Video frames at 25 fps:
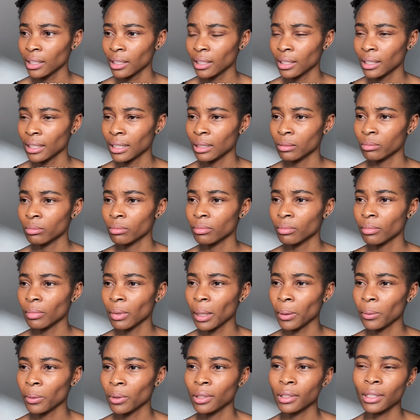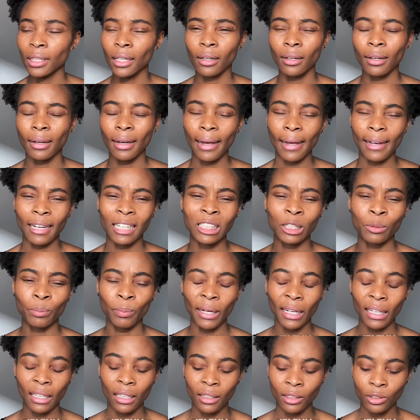I was
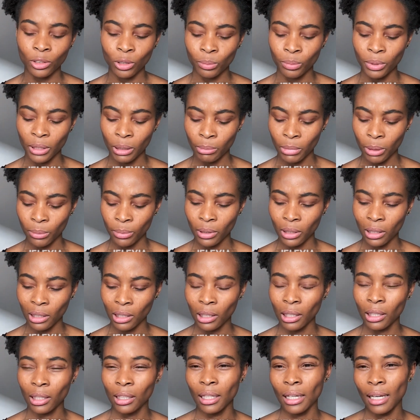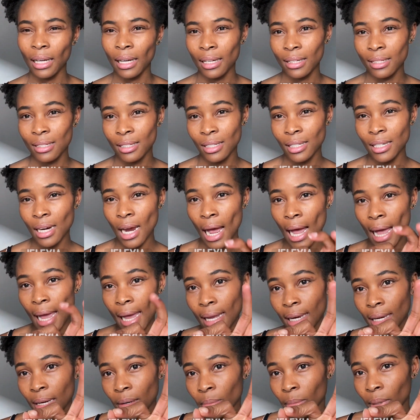expecting to be maybe a
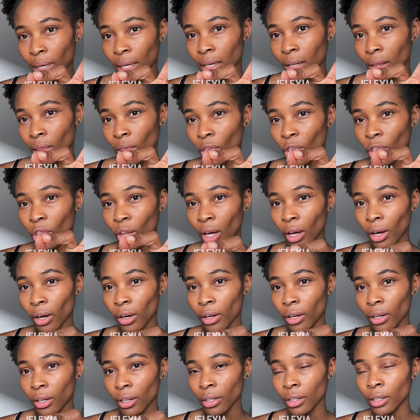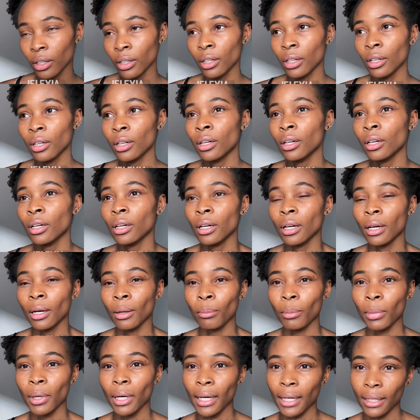tiny bit thicker,
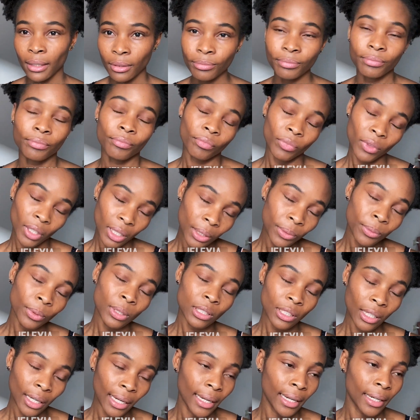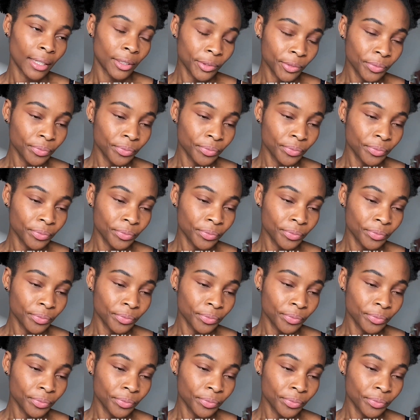but it was okay.